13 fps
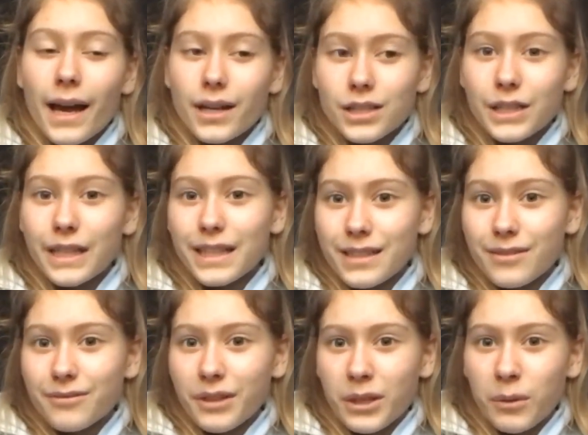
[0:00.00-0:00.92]
actually
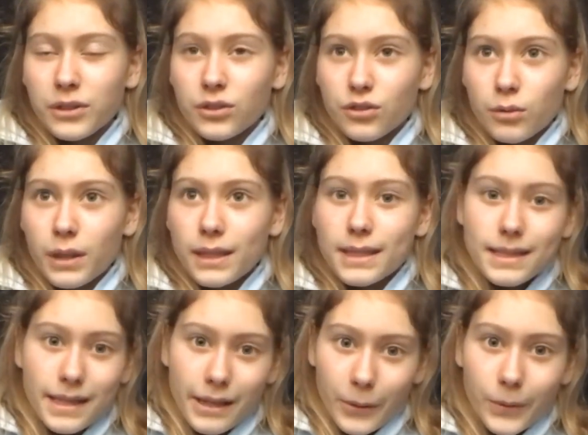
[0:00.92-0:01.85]
interfere when you're doing
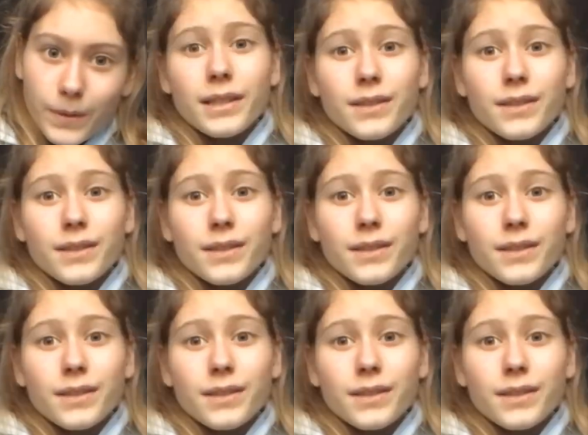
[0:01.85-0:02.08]
skills.